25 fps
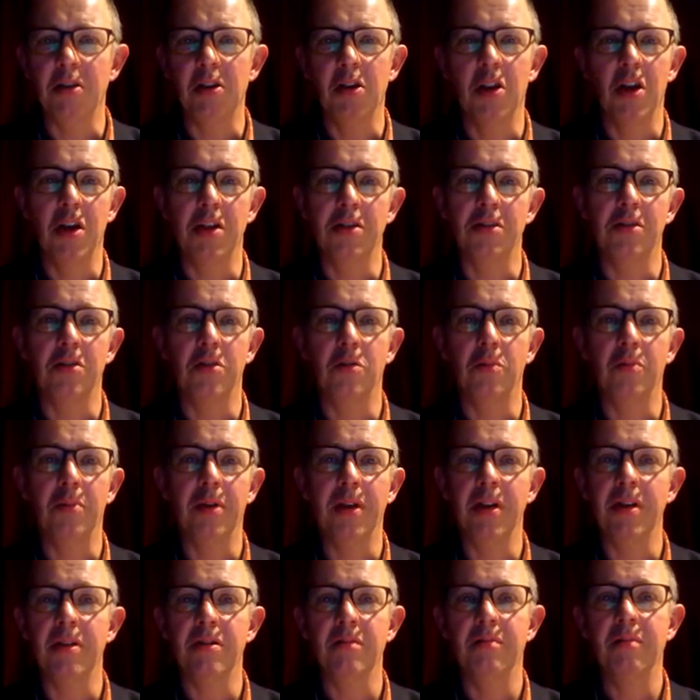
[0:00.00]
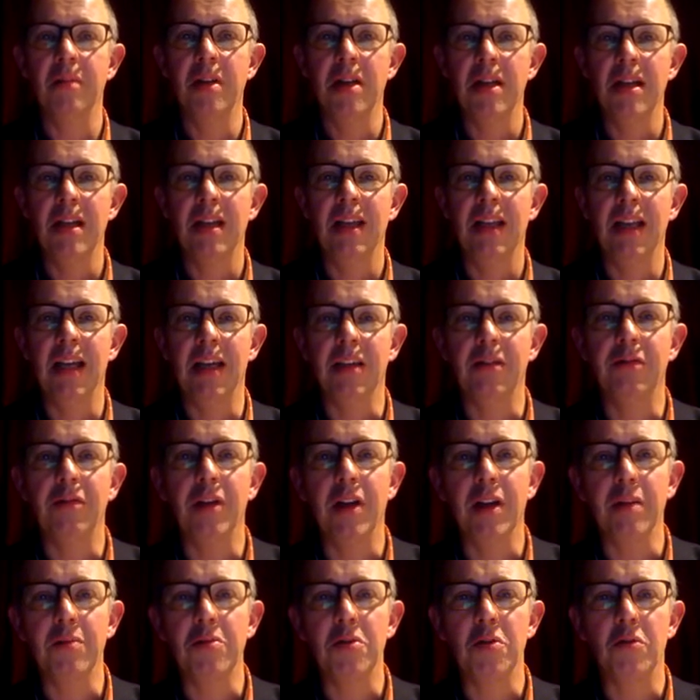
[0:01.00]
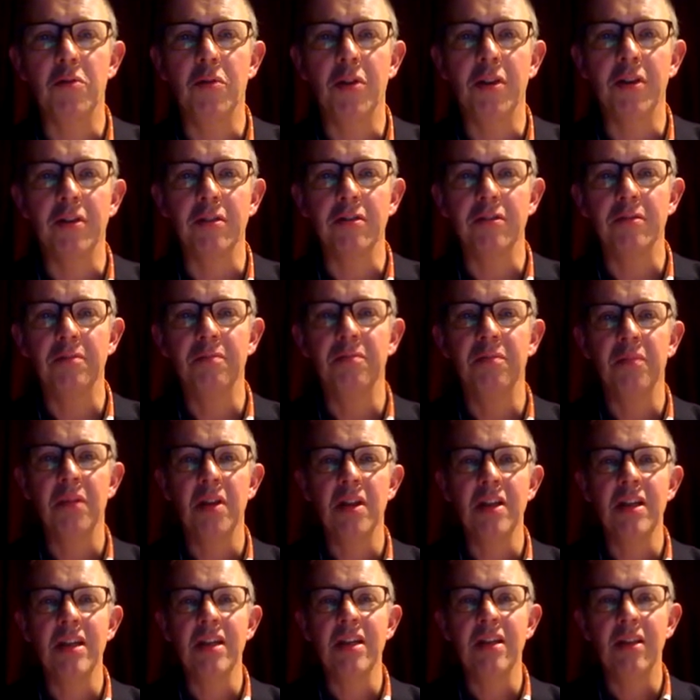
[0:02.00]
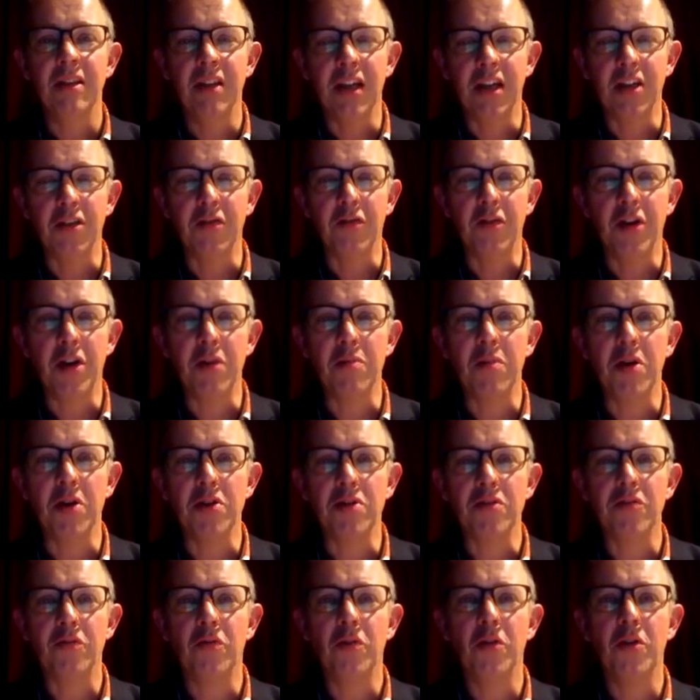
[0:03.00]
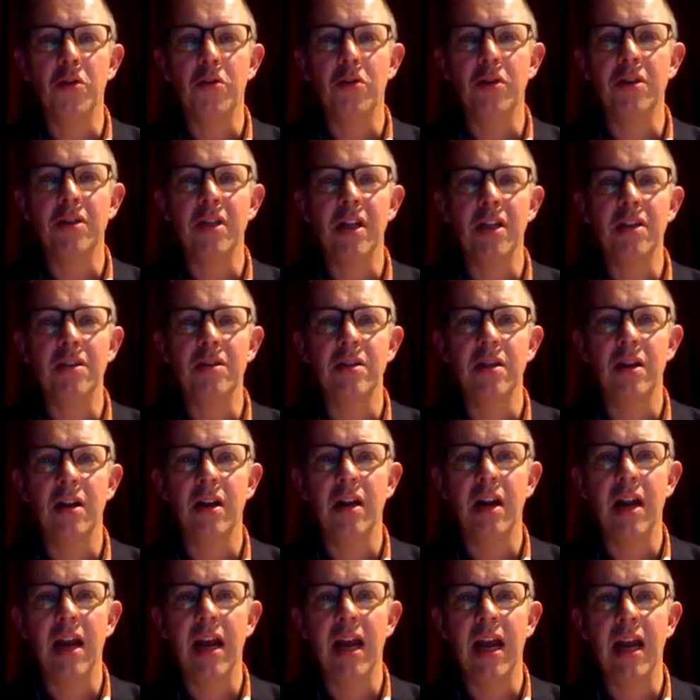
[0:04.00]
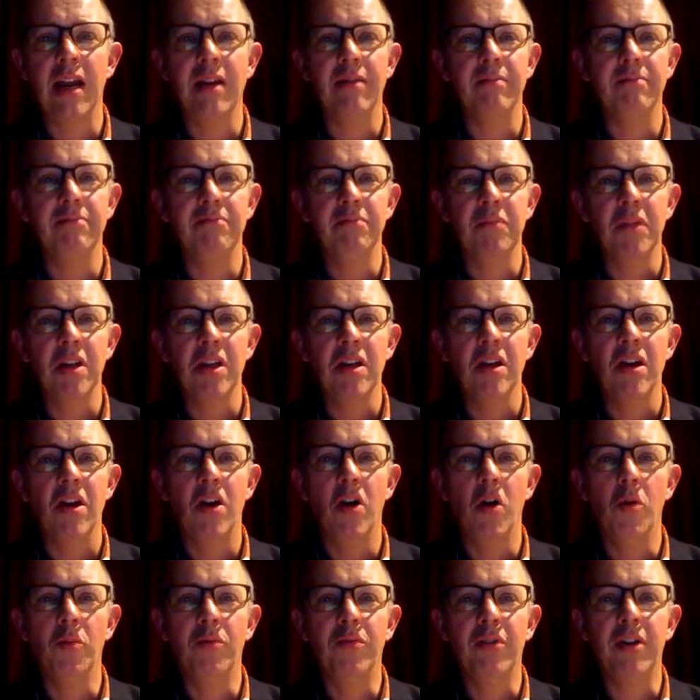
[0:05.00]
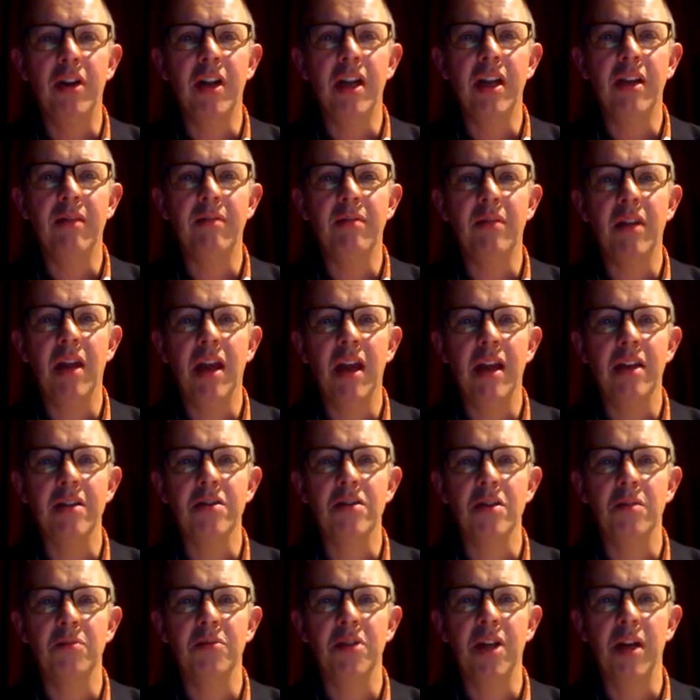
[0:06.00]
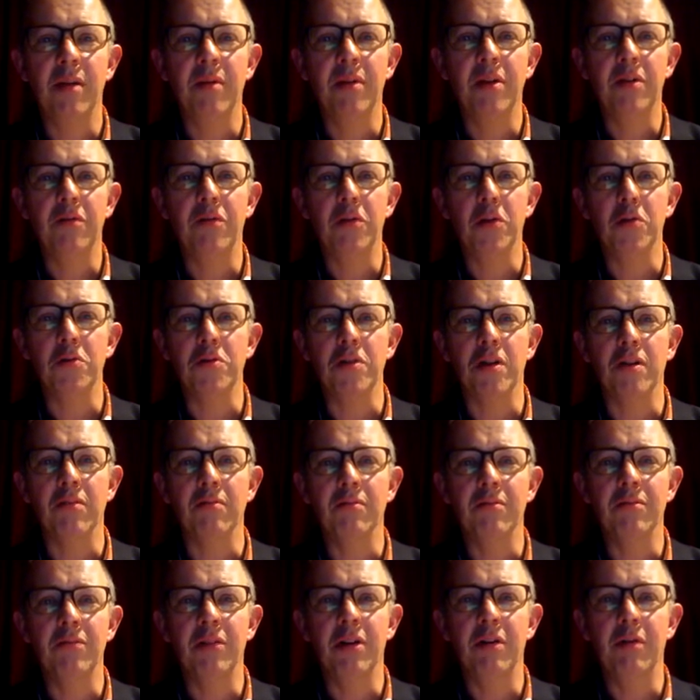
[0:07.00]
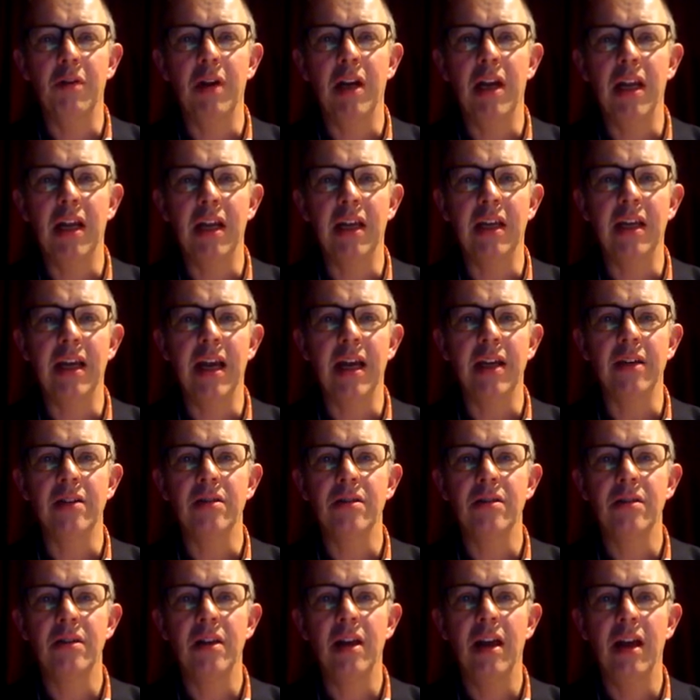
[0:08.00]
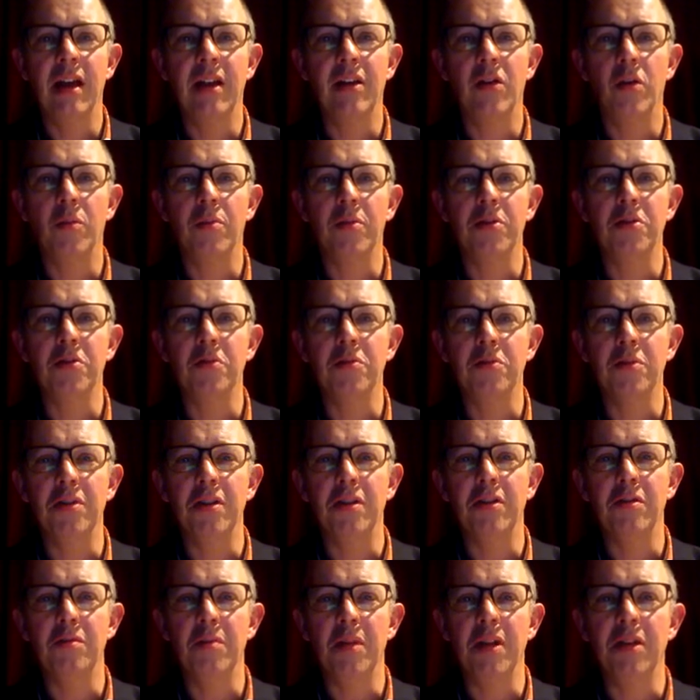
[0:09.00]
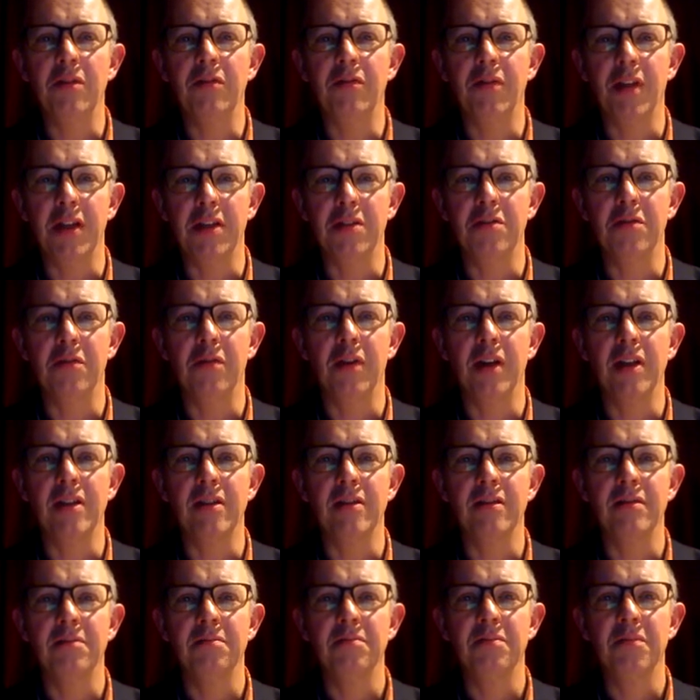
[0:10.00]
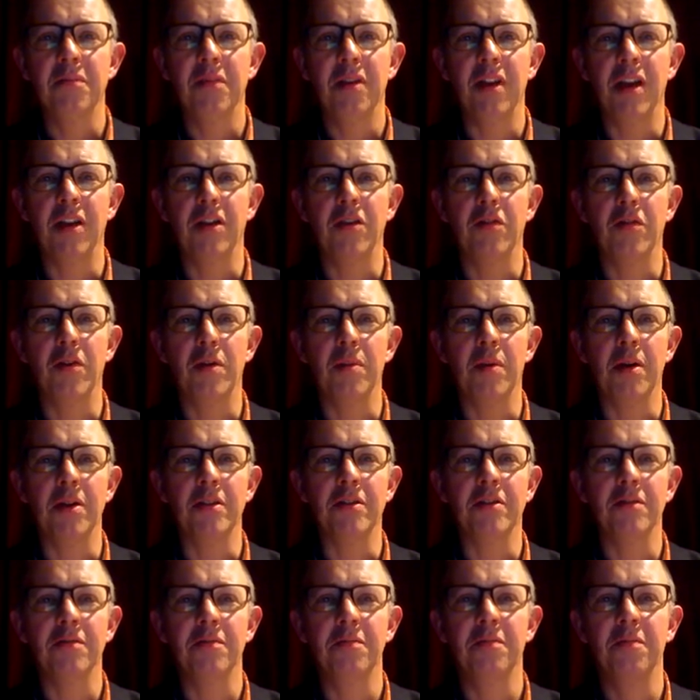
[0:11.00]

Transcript: in larger companies like Philips or others. Thank you very much for your attention, and hopefully sometime in the future we really get an opportunity to meet face to face. Thank you very much.